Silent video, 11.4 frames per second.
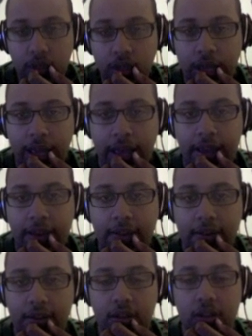
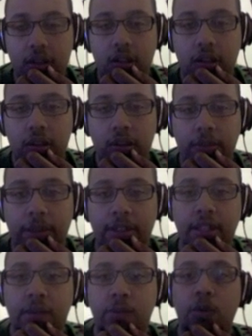And it
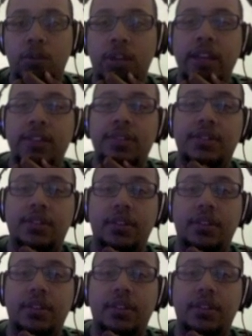basically rotates,